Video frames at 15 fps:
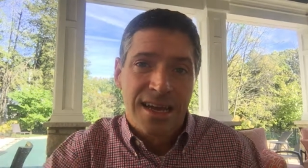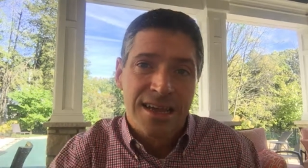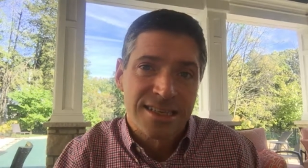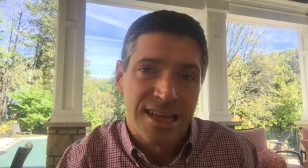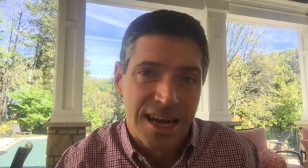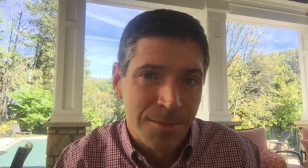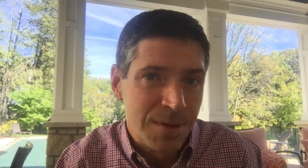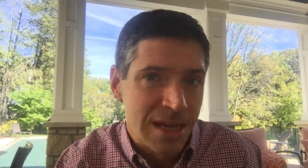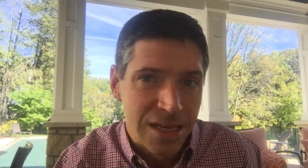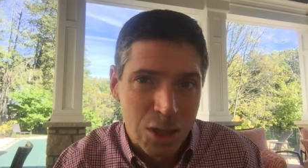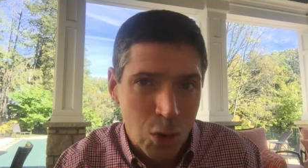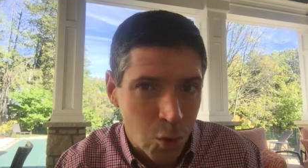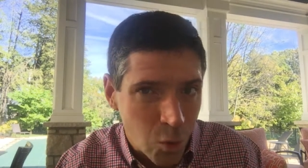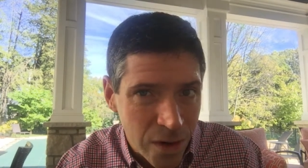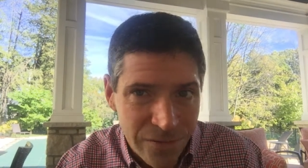It's going to be a
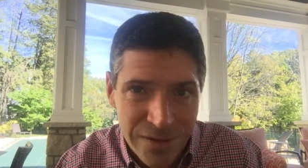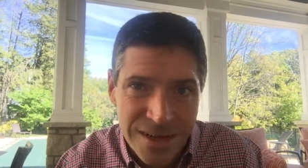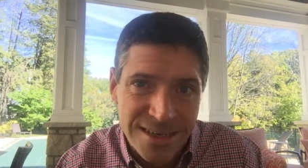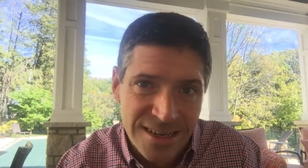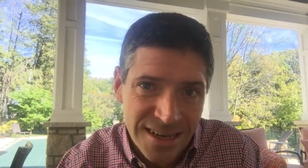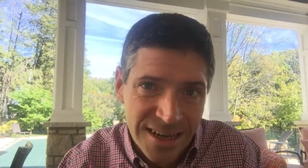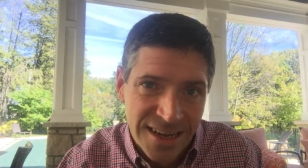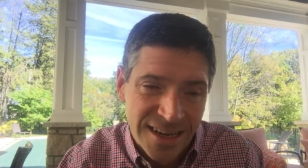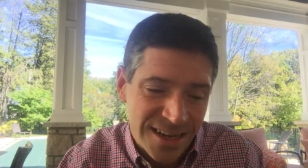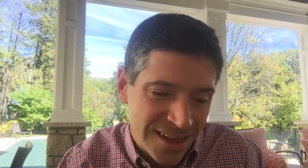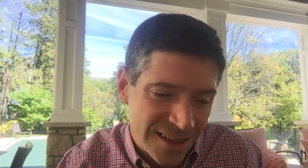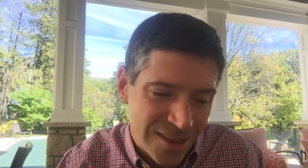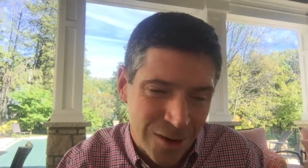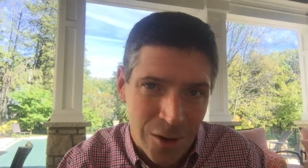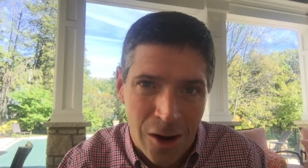terrific day.
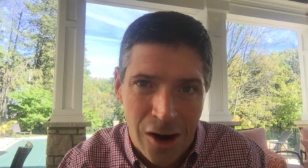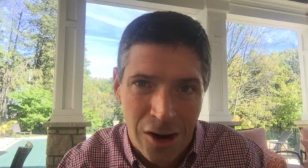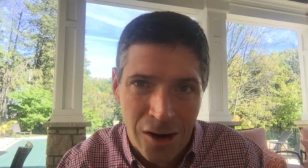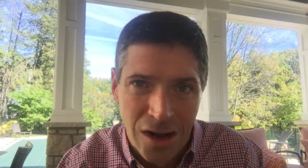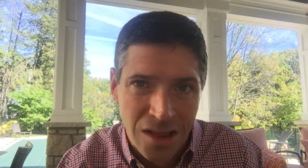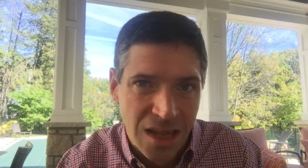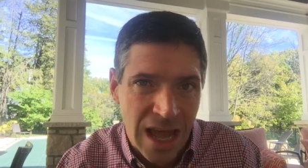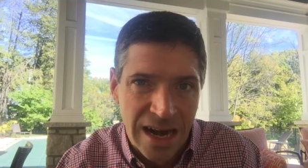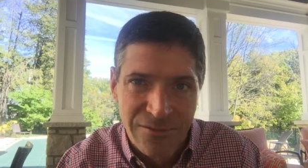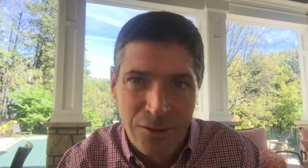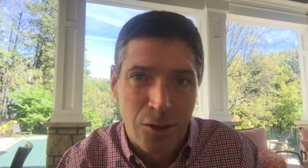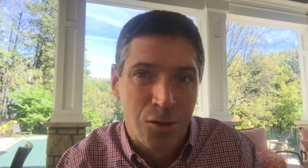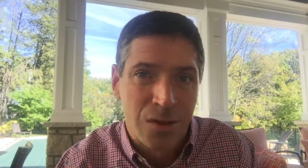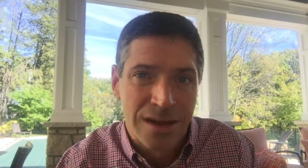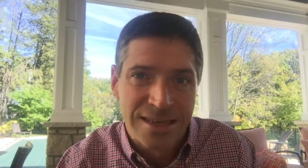There are a lot of
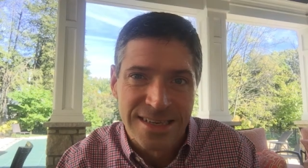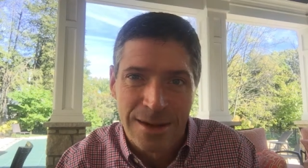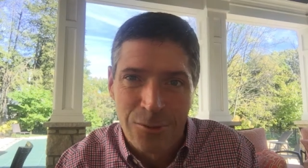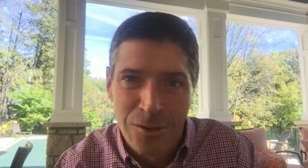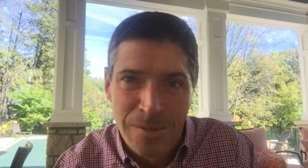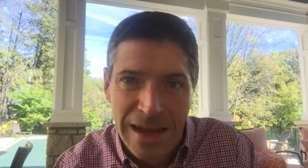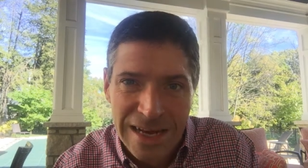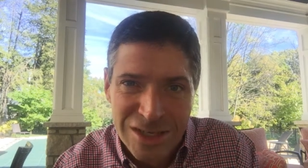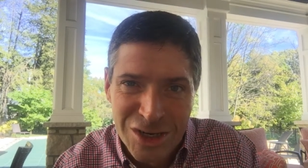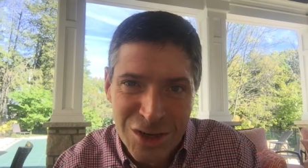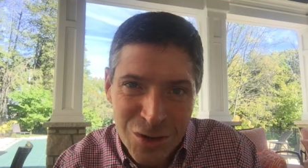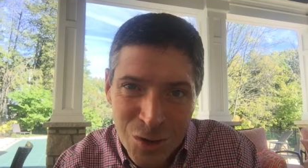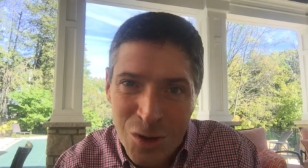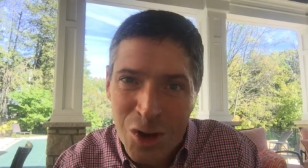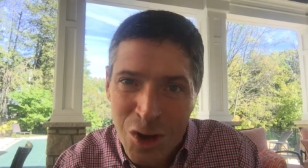other things I would
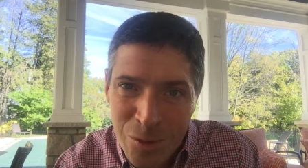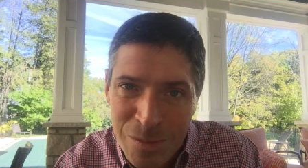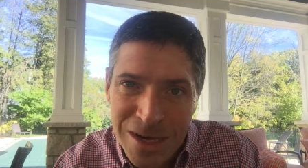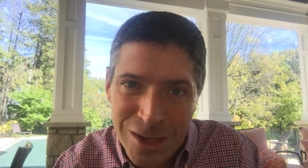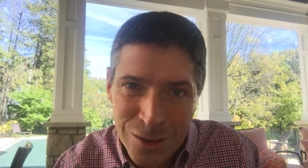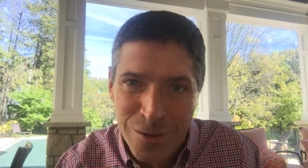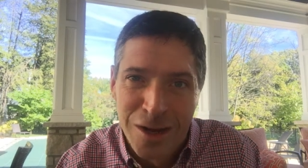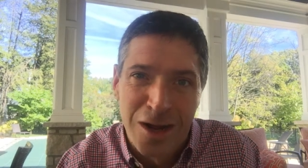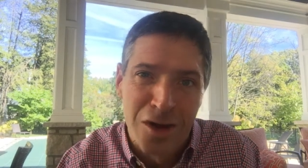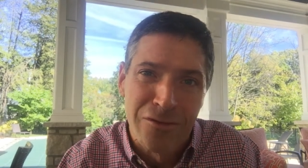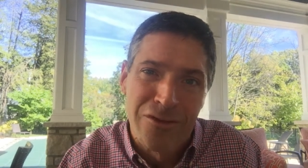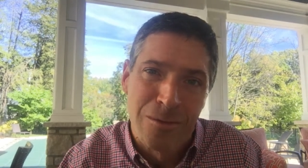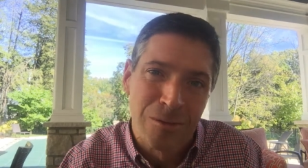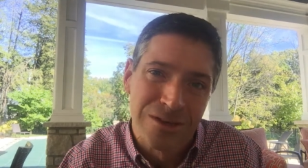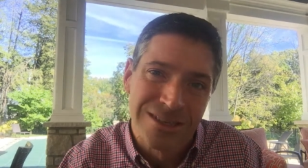imagine you could be doing on
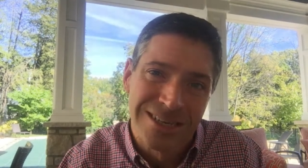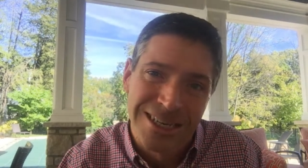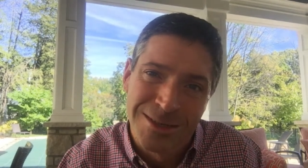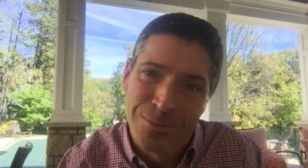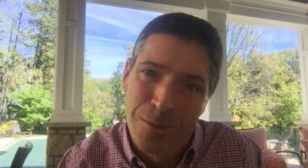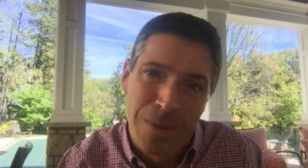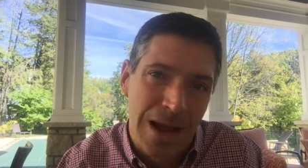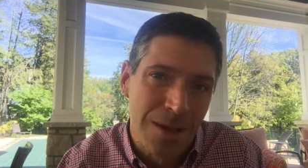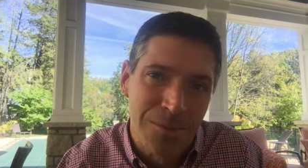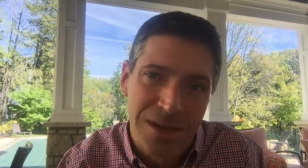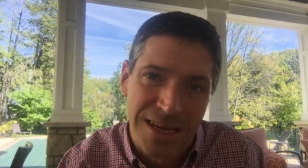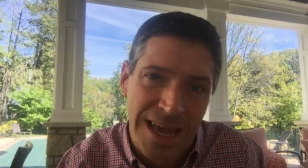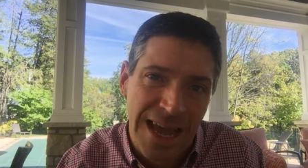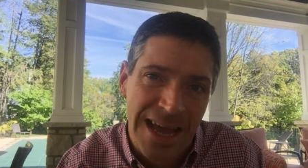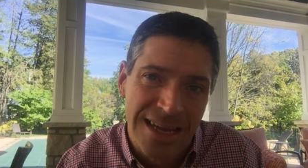November 6th, but my
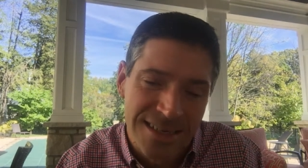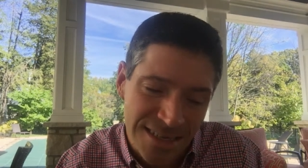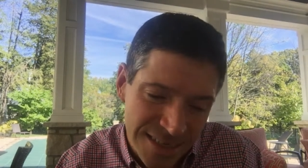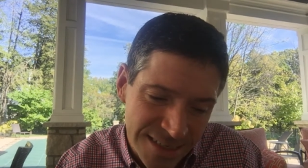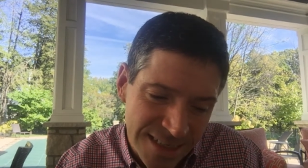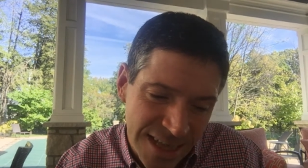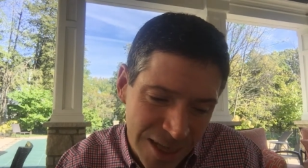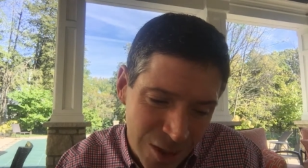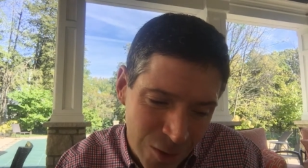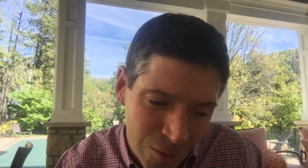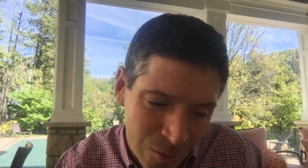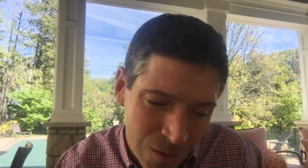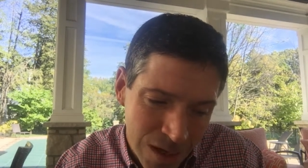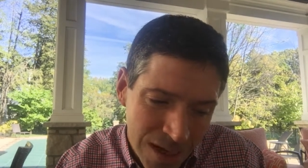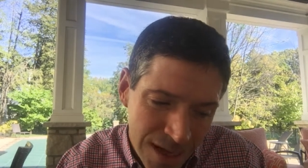big ask is that
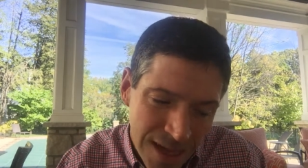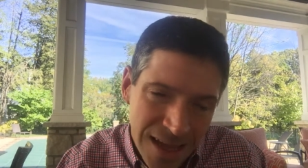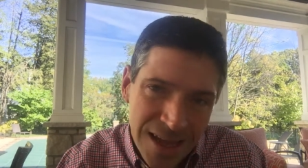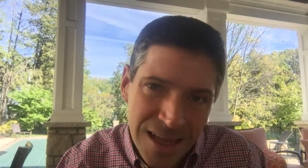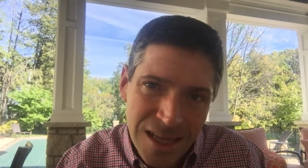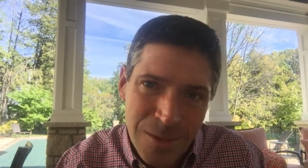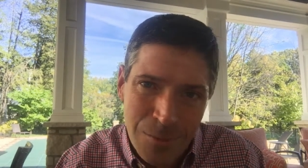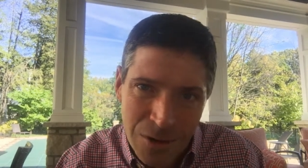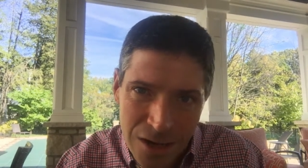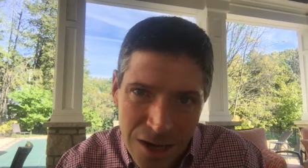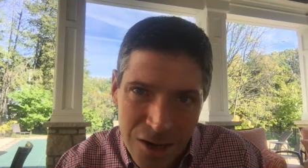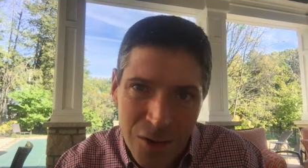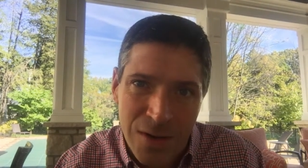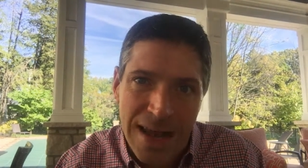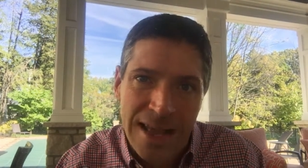you you put it
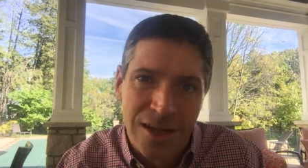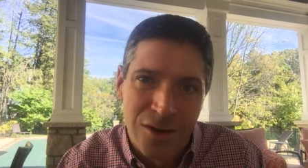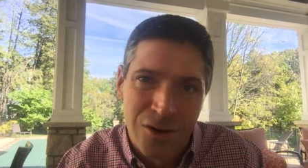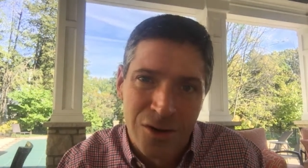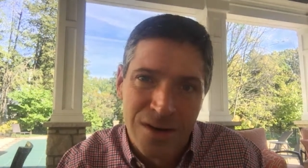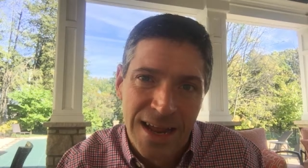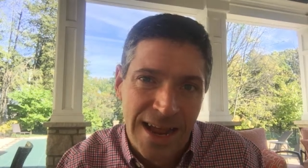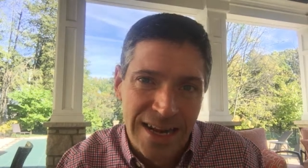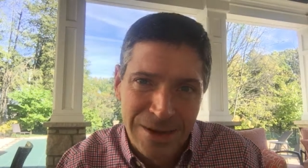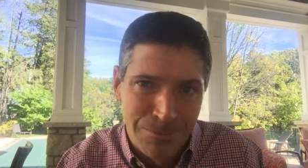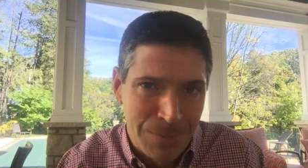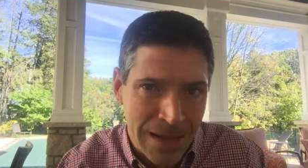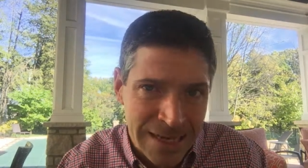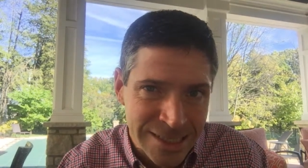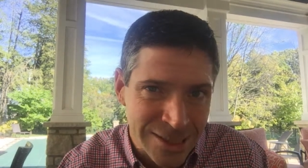on your calendar, not in
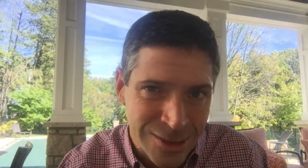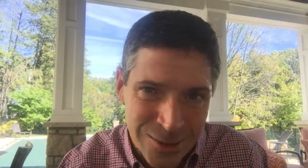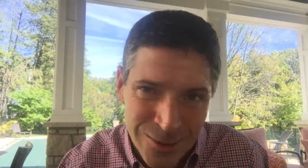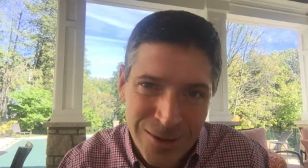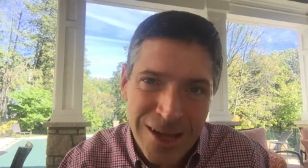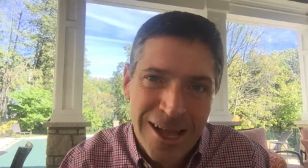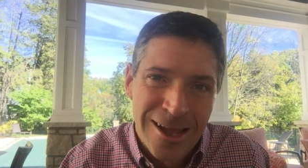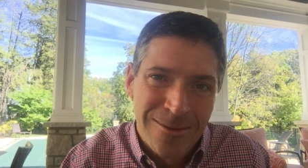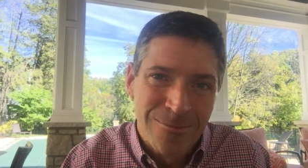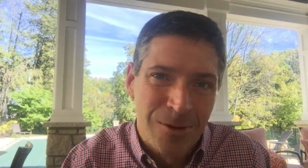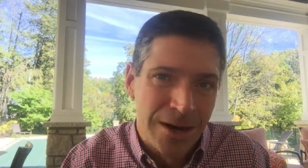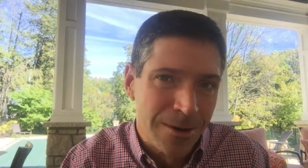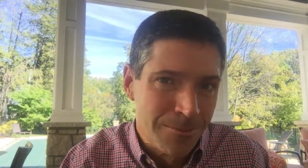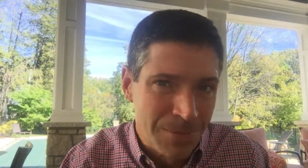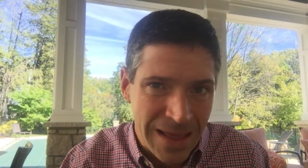pencil,
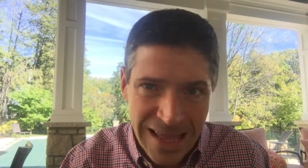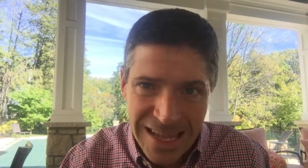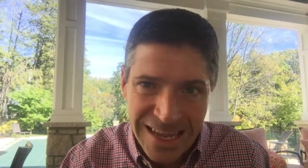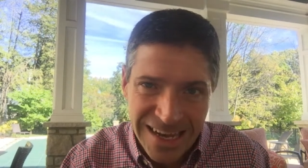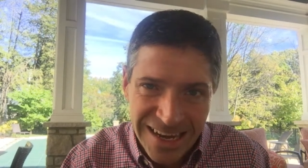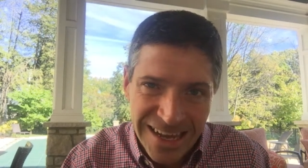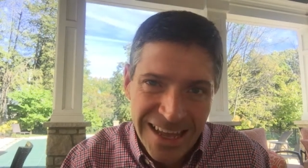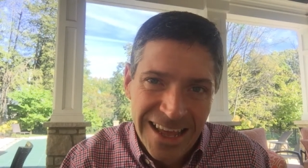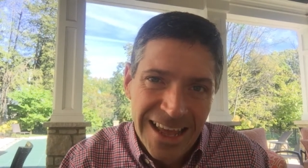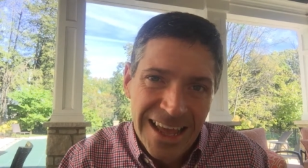but in pen,